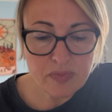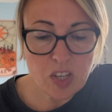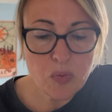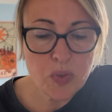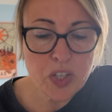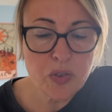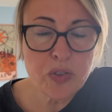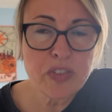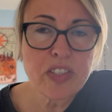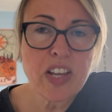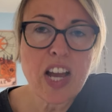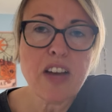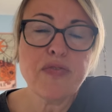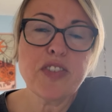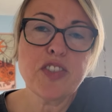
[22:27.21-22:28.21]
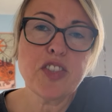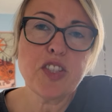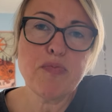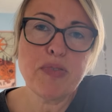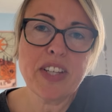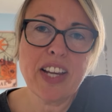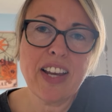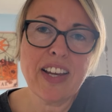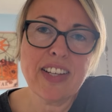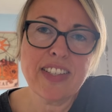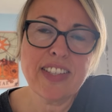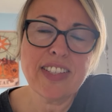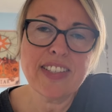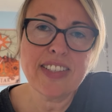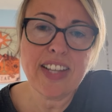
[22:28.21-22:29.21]
We also have the
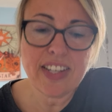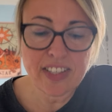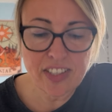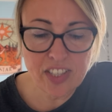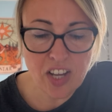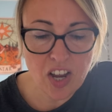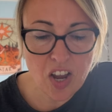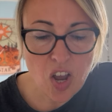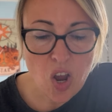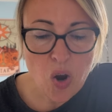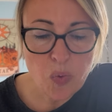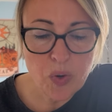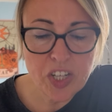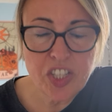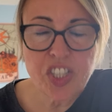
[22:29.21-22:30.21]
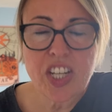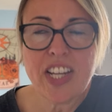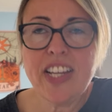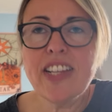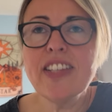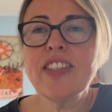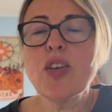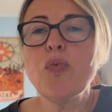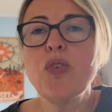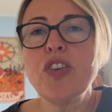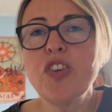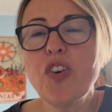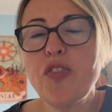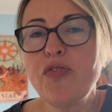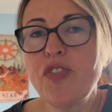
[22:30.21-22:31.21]
supergalactic center, which is
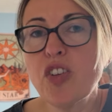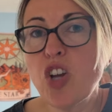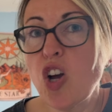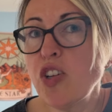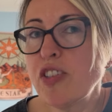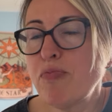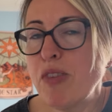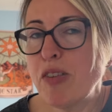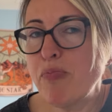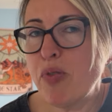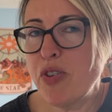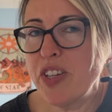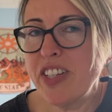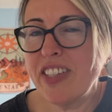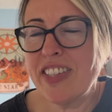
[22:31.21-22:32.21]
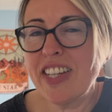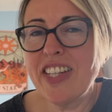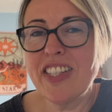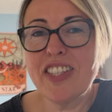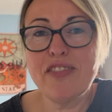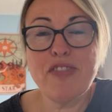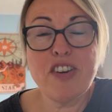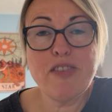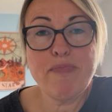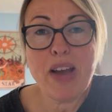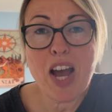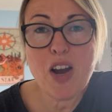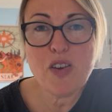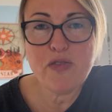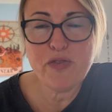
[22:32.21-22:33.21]
one of the cosmic points. It's a very
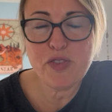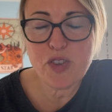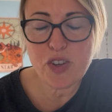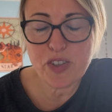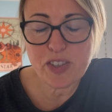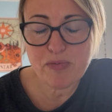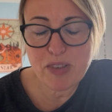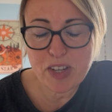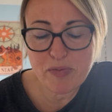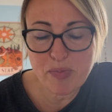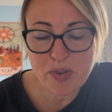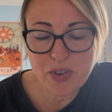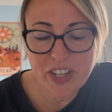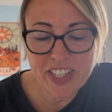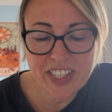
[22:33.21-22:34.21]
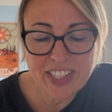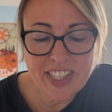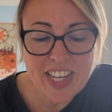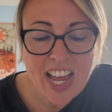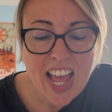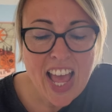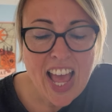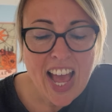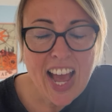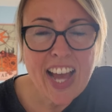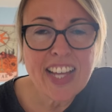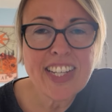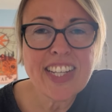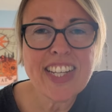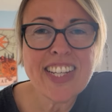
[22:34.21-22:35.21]
powerful cosmic point
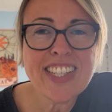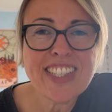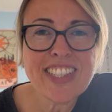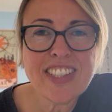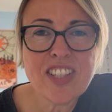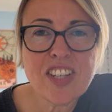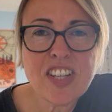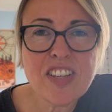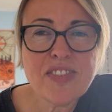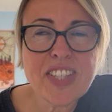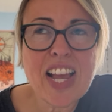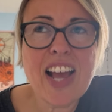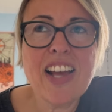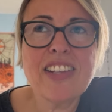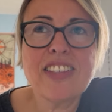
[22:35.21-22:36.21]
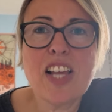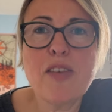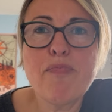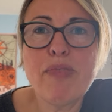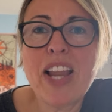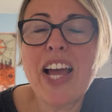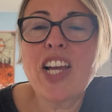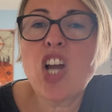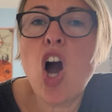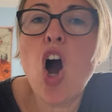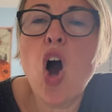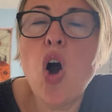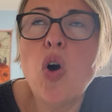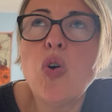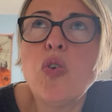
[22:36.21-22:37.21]
and it serves as a black
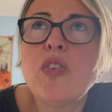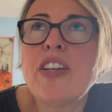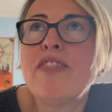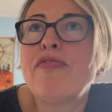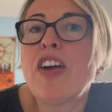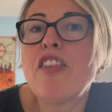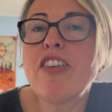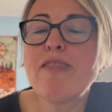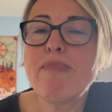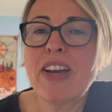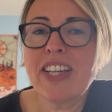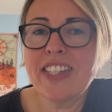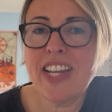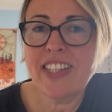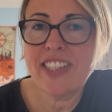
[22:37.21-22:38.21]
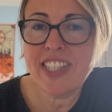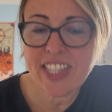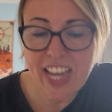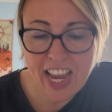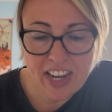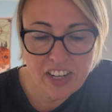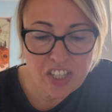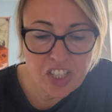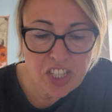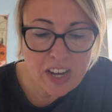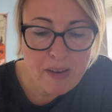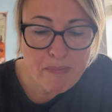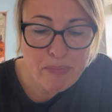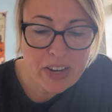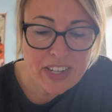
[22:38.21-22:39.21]
hole, very magnetic energy,
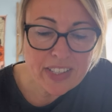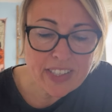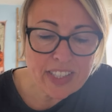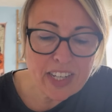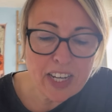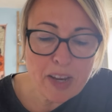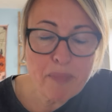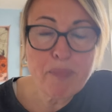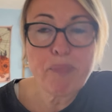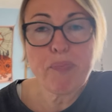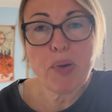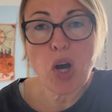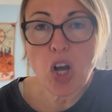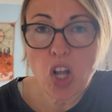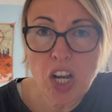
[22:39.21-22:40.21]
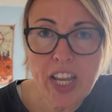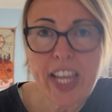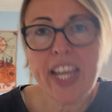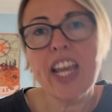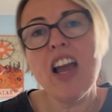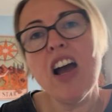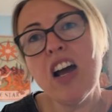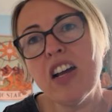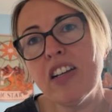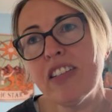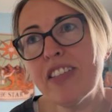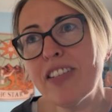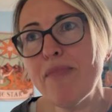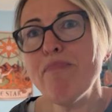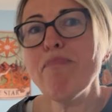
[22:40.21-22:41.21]
basically pulling
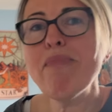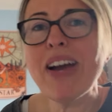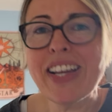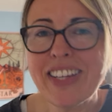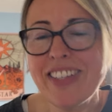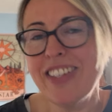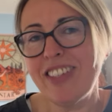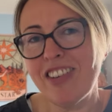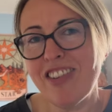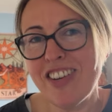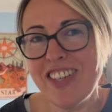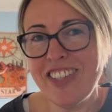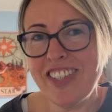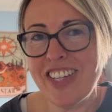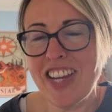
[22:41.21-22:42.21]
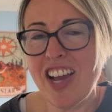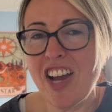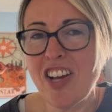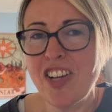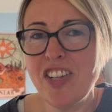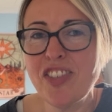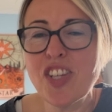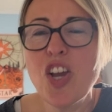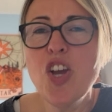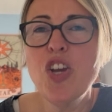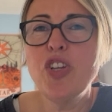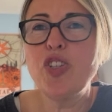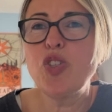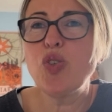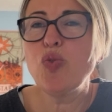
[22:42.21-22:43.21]
us, magnetizing us
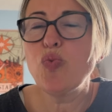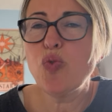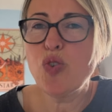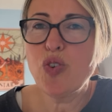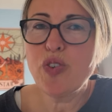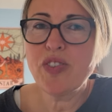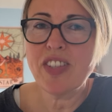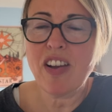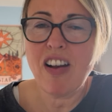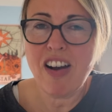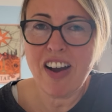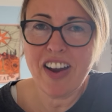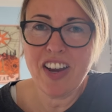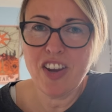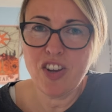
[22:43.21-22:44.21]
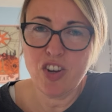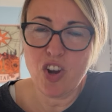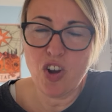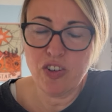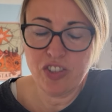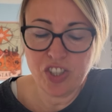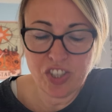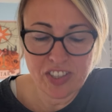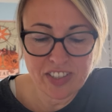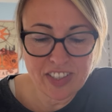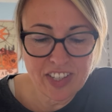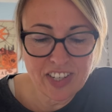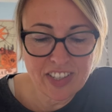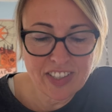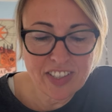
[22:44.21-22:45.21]
towards higher
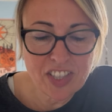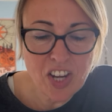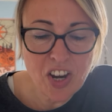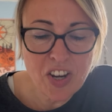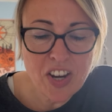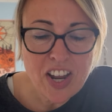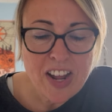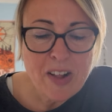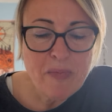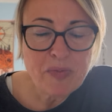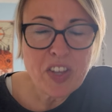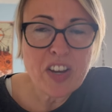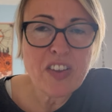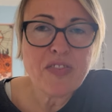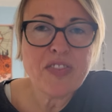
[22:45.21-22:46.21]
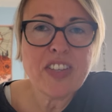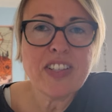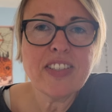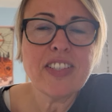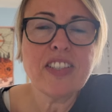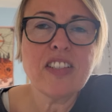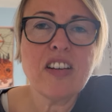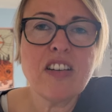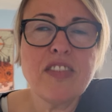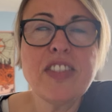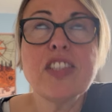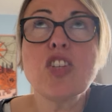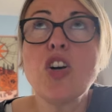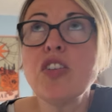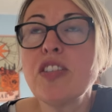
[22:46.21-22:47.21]
consciousness. So, you know, this star,
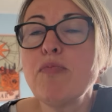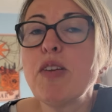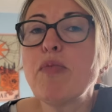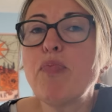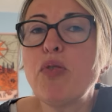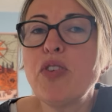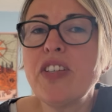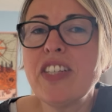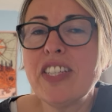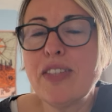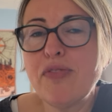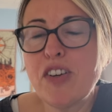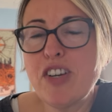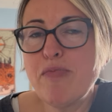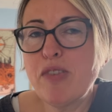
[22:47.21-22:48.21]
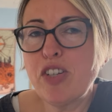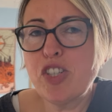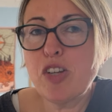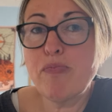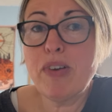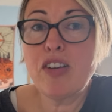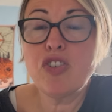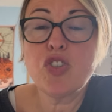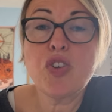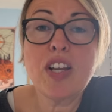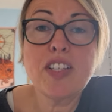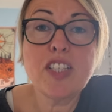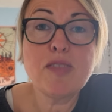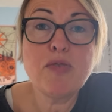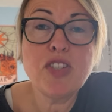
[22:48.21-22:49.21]
this cosmic point is very much about
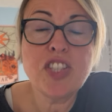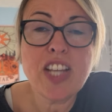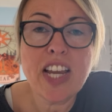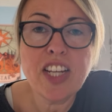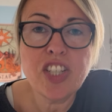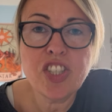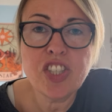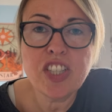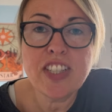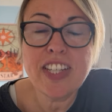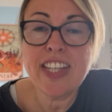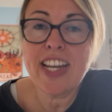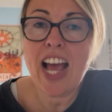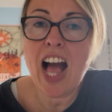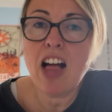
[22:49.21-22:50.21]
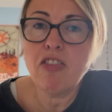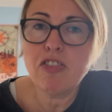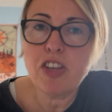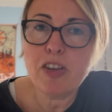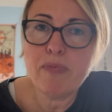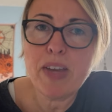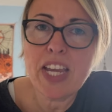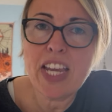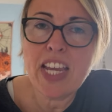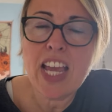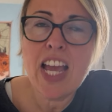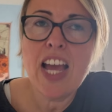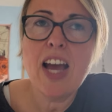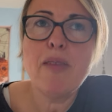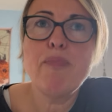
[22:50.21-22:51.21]
transmutation and alchemy
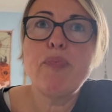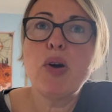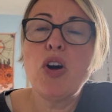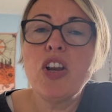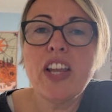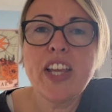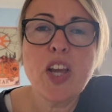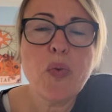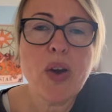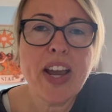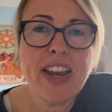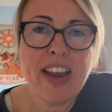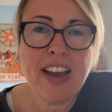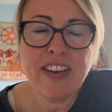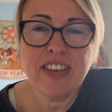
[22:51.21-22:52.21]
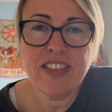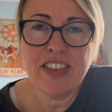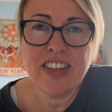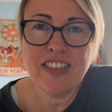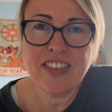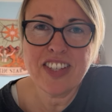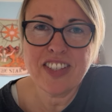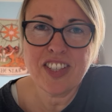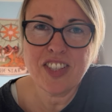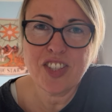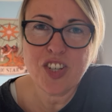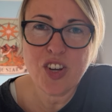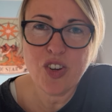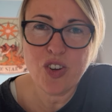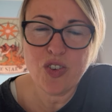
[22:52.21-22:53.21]
and pulling away anything that does
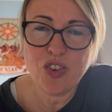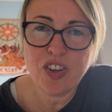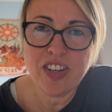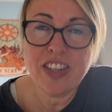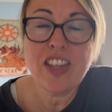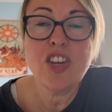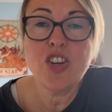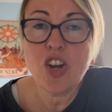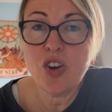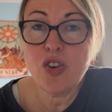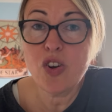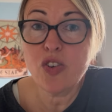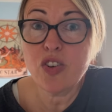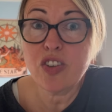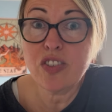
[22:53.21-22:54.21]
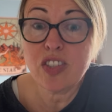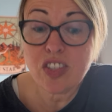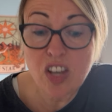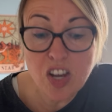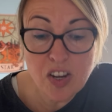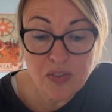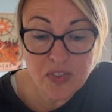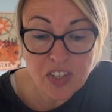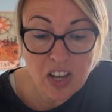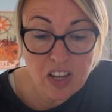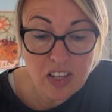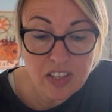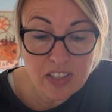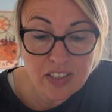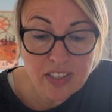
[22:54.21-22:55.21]
no long that no longer serves
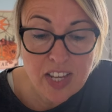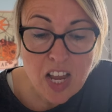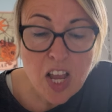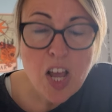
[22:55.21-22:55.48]
us.